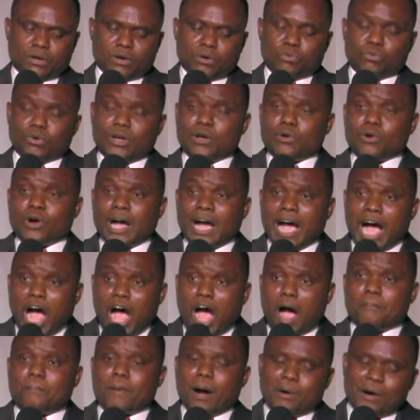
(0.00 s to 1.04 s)
We will
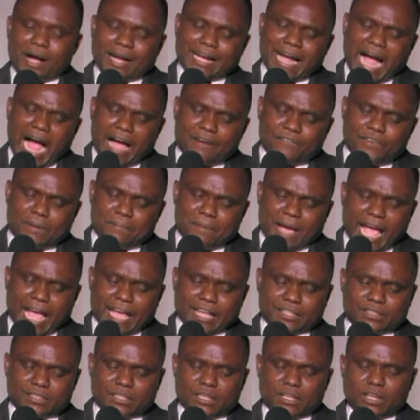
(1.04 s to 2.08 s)
help our
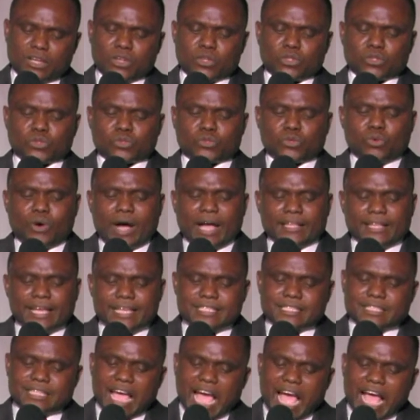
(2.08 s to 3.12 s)
government to
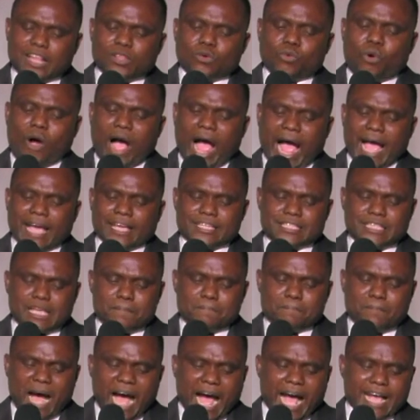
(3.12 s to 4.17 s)
understand why it's a
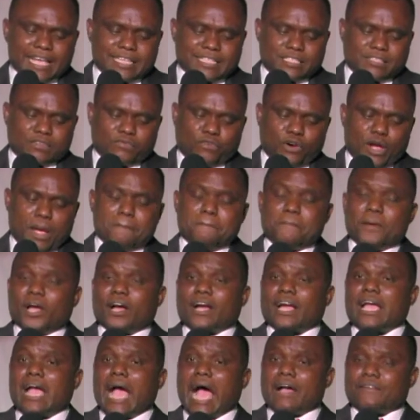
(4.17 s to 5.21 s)
must for a
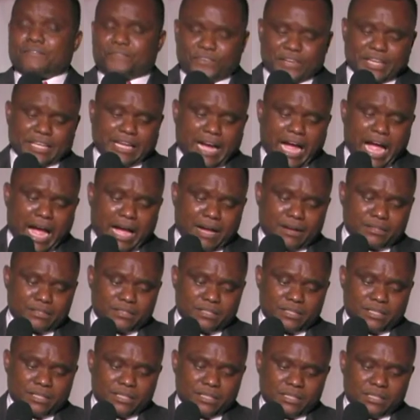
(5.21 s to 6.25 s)
better Africa.
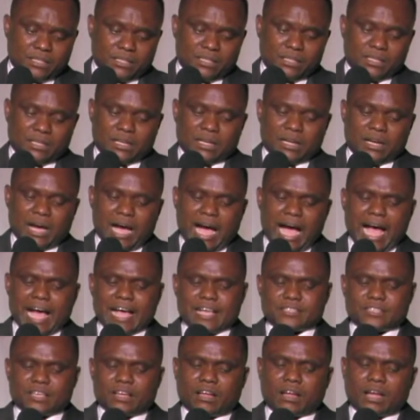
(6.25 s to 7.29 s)

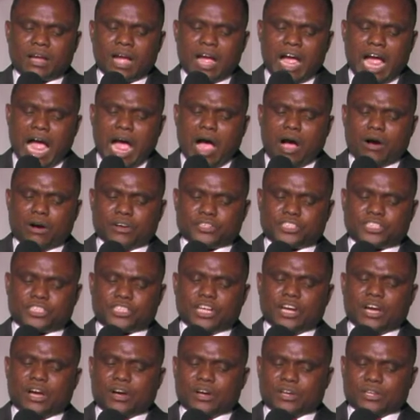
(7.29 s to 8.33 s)
As a
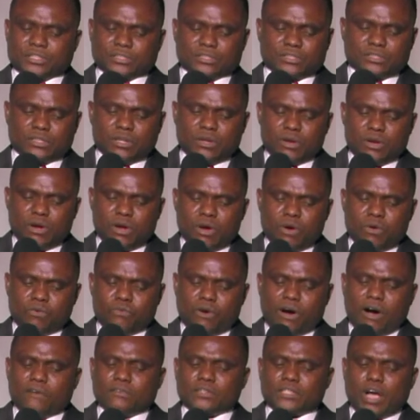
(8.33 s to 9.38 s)
culture,
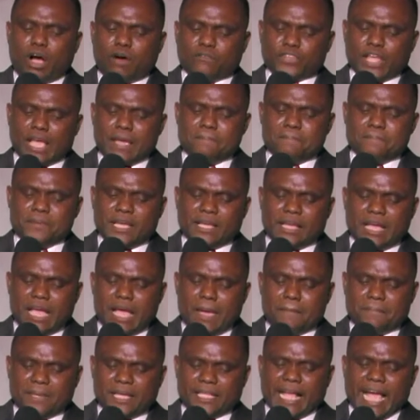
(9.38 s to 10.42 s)
one of the
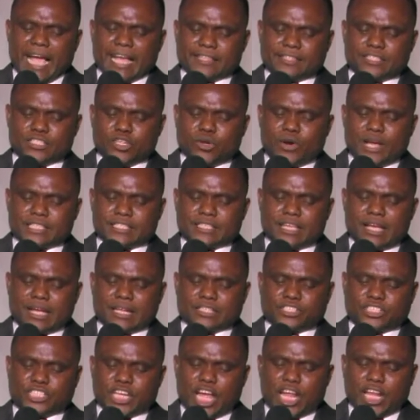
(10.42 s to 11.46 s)
eminent
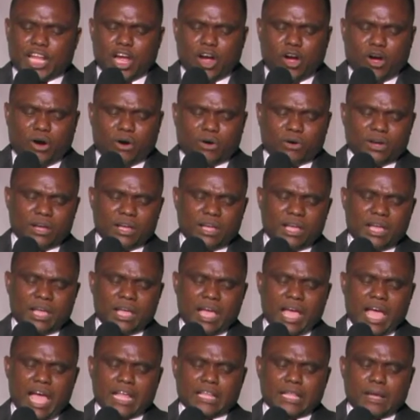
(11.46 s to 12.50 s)
USA general
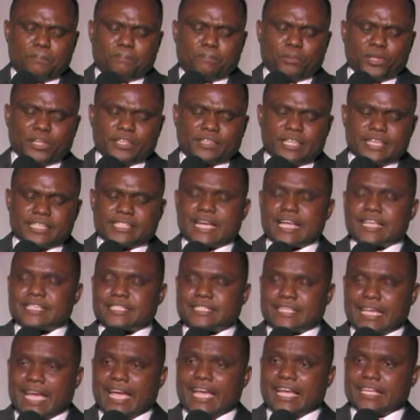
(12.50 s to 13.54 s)
and the politician
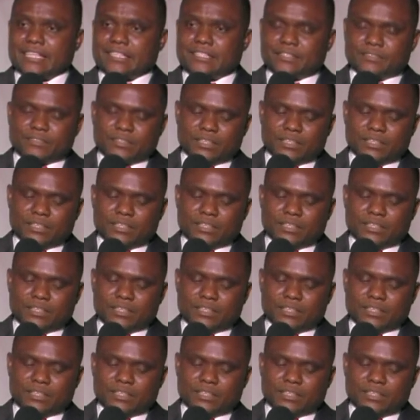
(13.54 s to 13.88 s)
said,